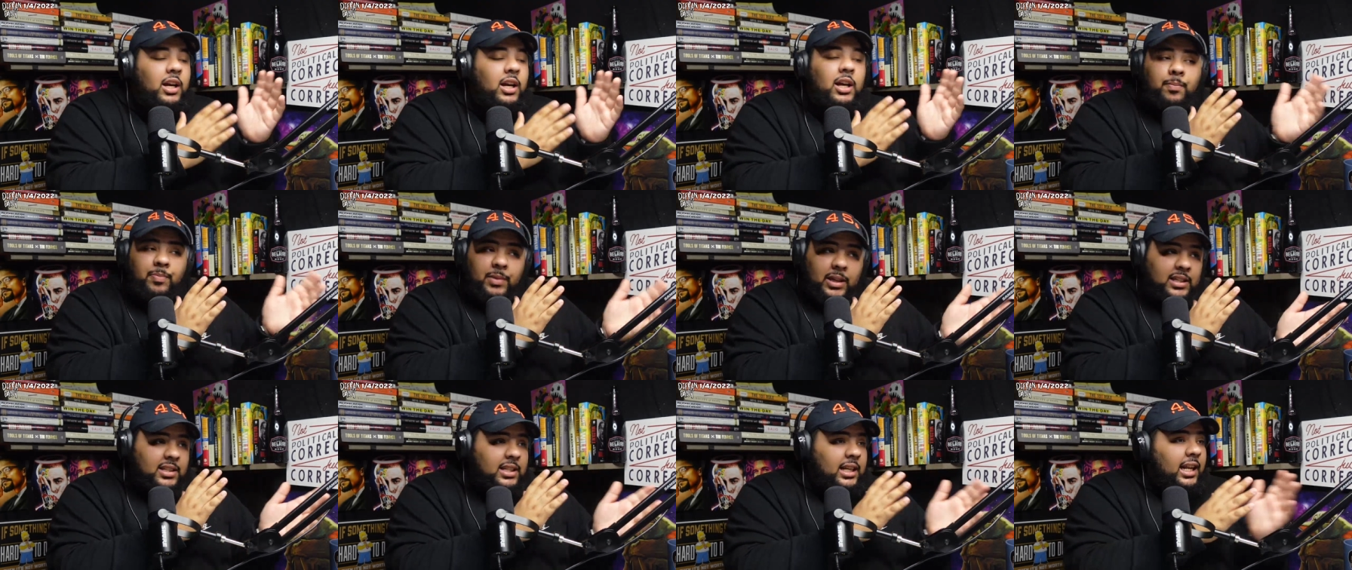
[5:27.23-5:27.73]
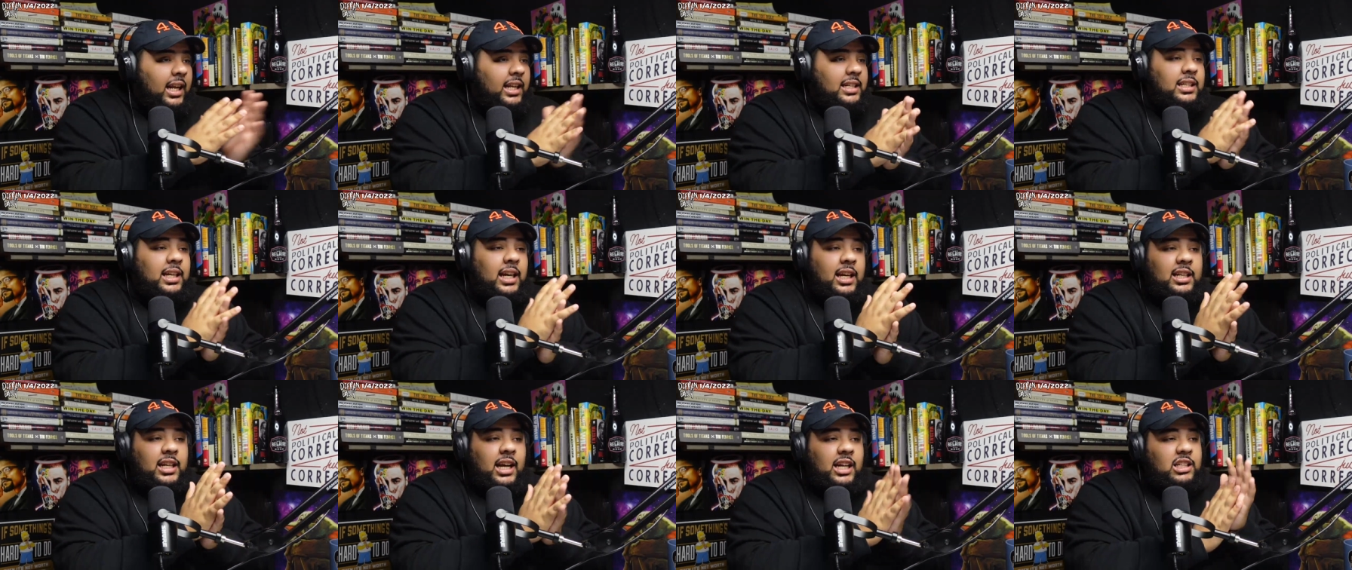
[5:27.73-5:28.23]
They say that's an
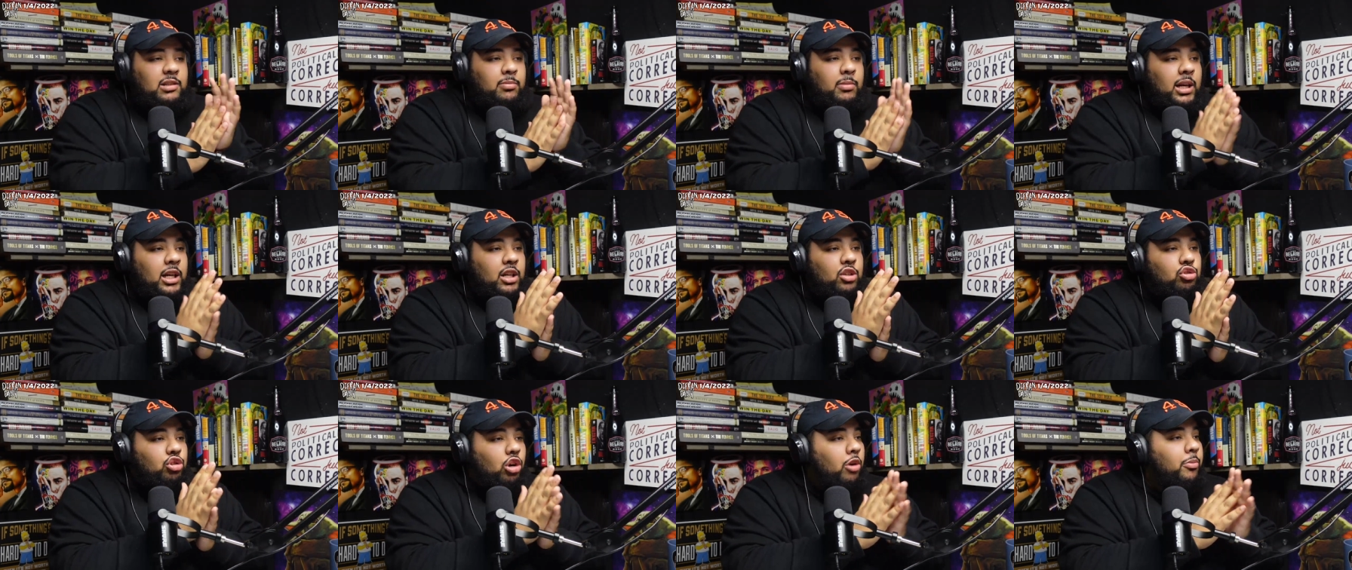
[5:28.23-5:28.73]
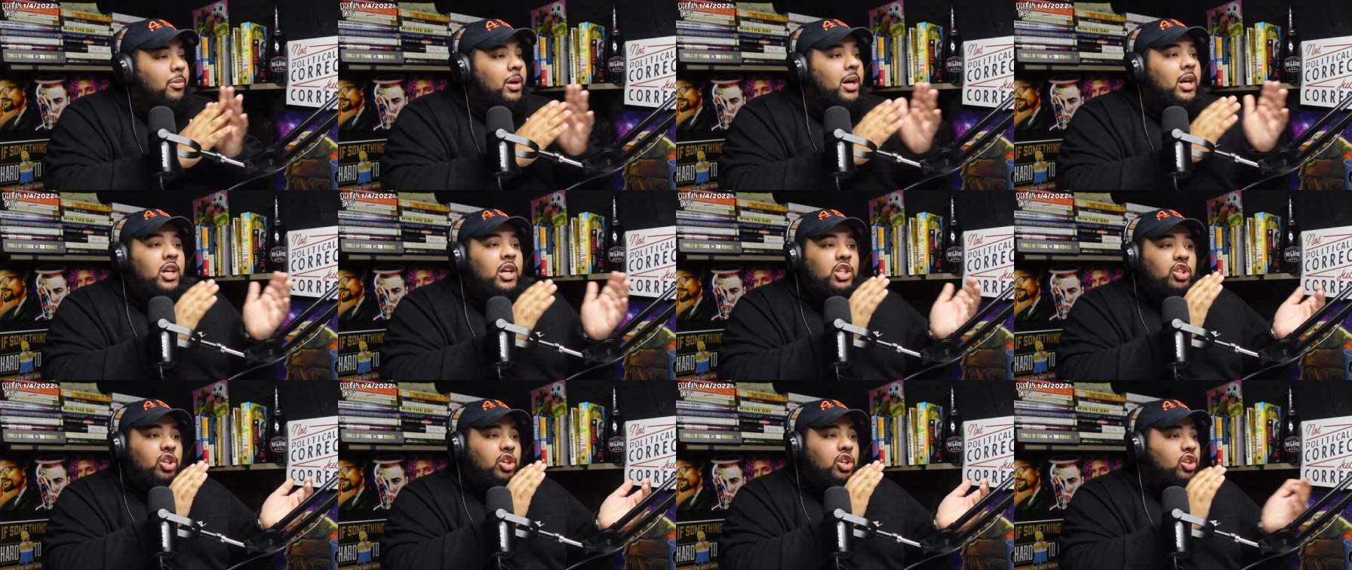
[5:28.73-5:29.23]
anti-Semitic trope.
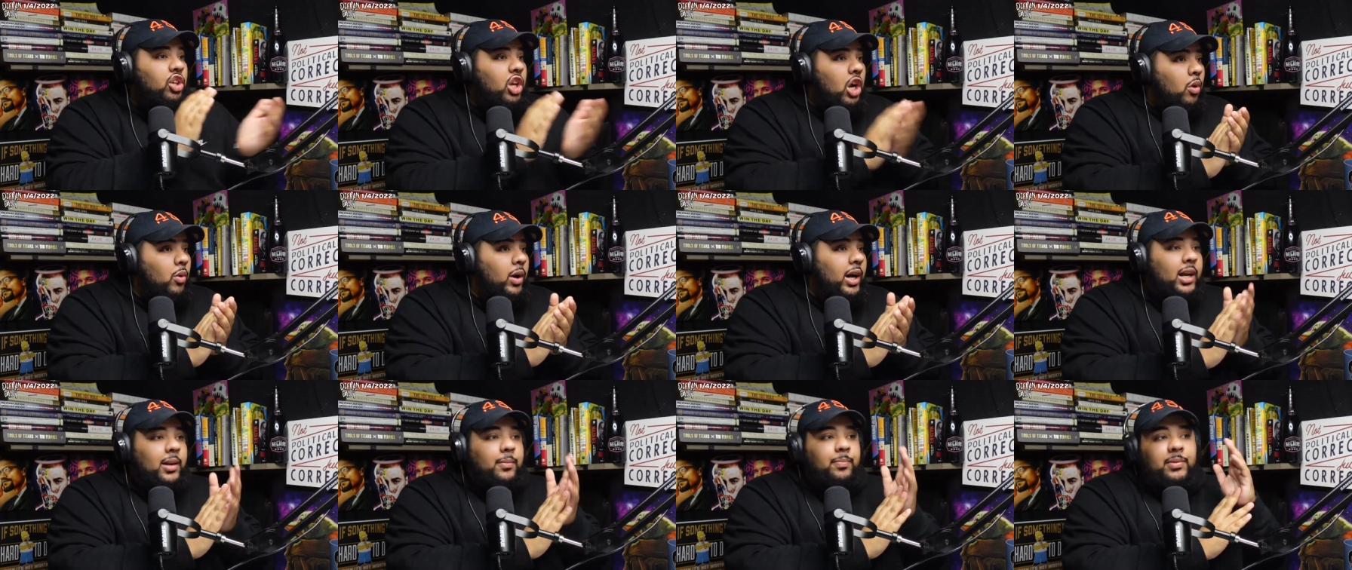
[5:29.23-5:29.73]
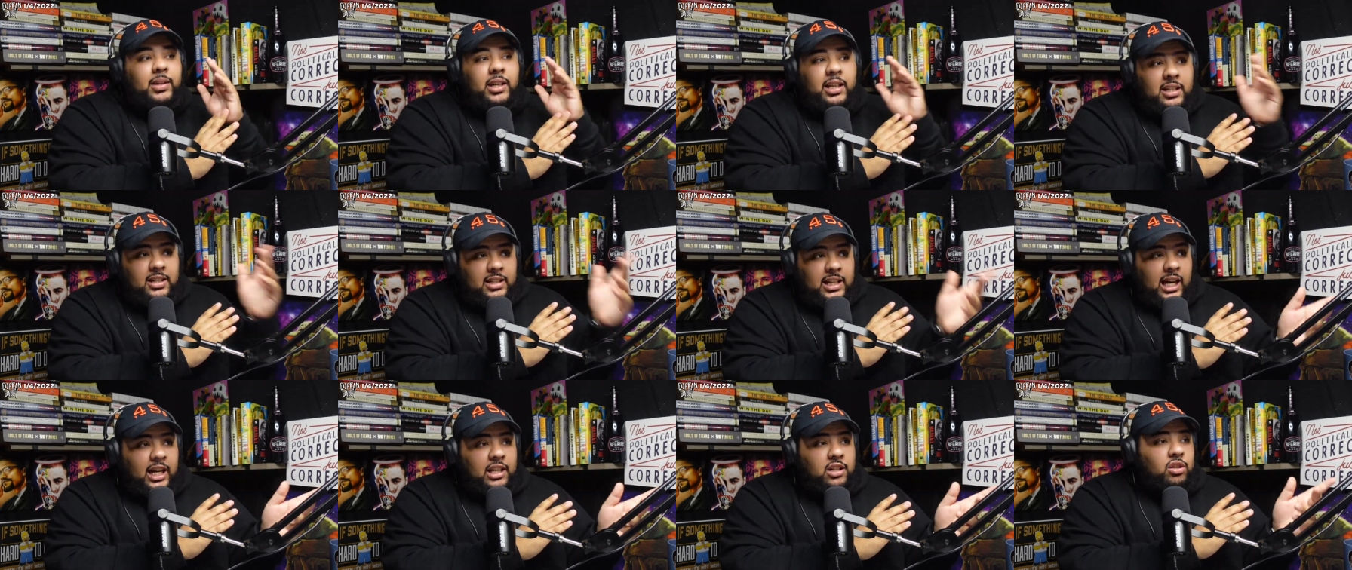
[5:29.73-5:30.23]
So you know what? These
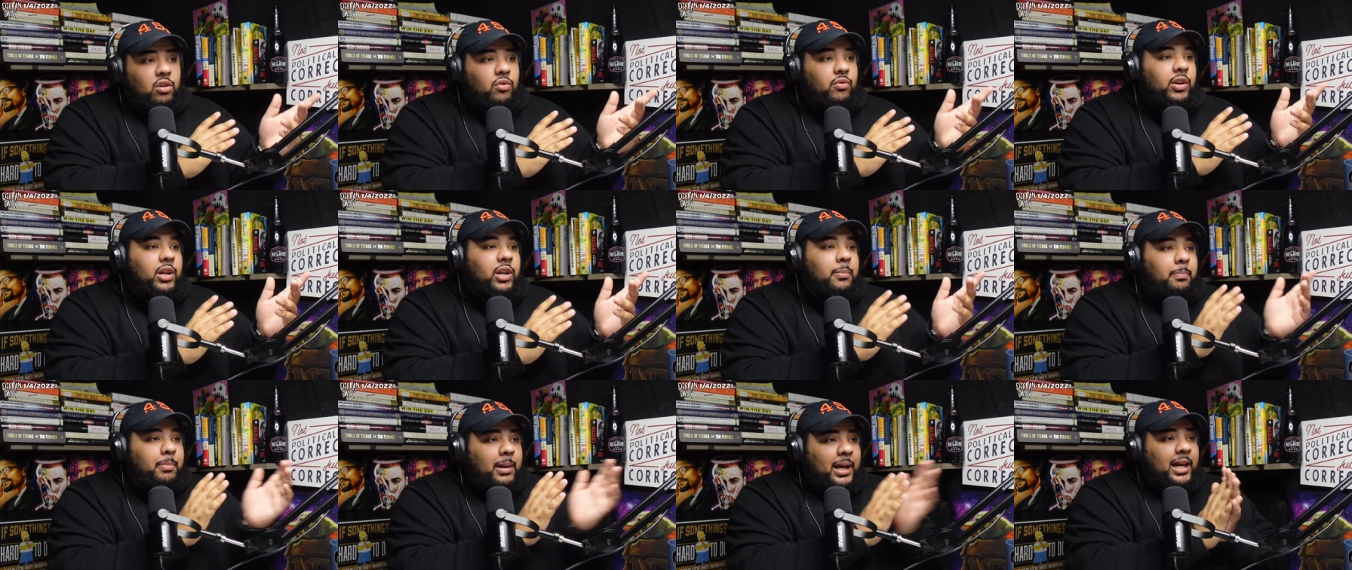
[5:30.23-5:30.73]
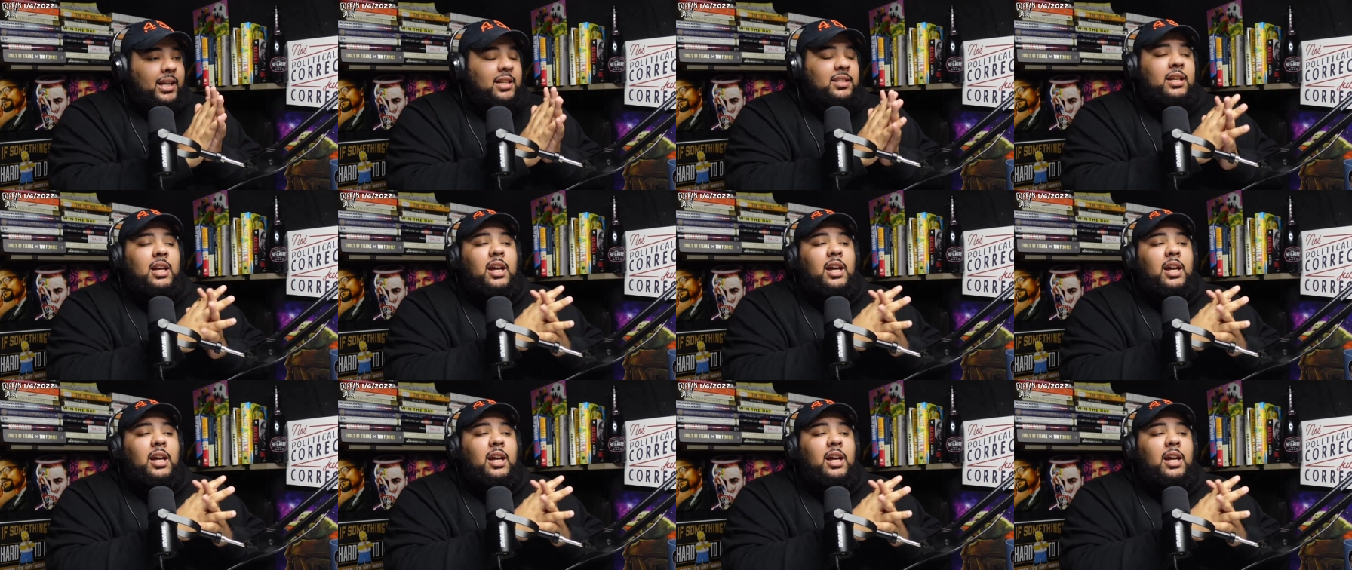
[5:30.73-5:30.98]
guys are going to run the banks.